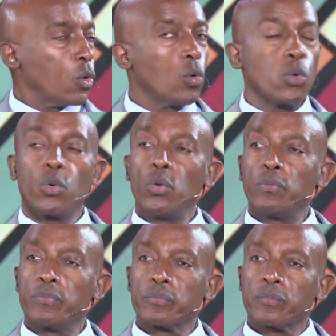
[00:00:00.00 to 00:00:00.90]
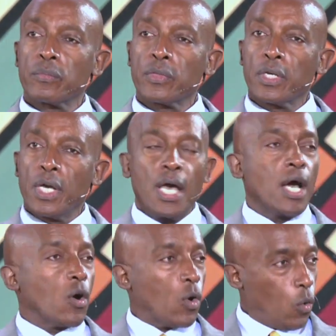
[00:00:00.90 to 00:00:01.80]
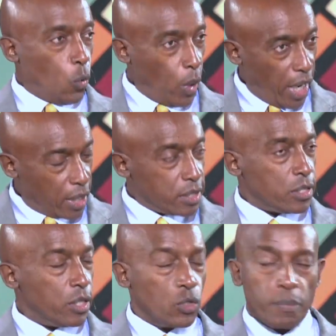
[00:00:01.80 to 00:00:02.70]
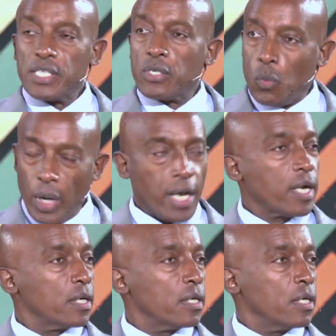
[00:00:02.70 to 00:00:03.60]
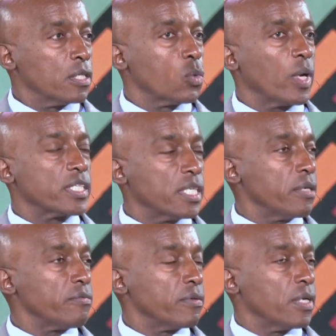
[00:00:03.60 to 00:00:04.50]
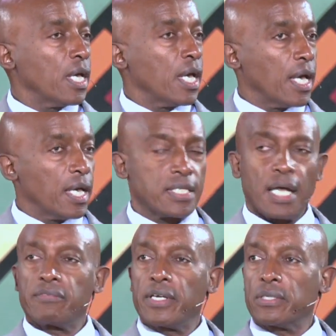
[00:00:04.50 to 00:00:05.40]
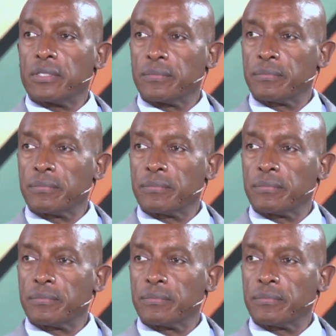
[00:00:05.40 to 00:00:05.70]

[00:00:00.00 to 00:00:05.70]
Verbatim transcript: who works, you must work to achieve salvation.